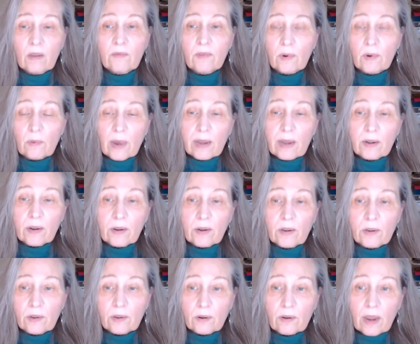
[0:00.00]
for a writer
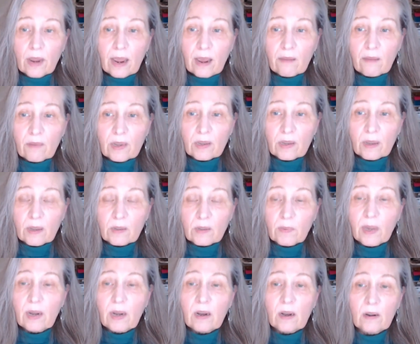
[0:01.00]
to have as
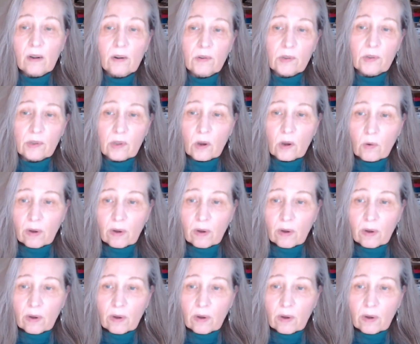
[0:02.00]
many arrows in the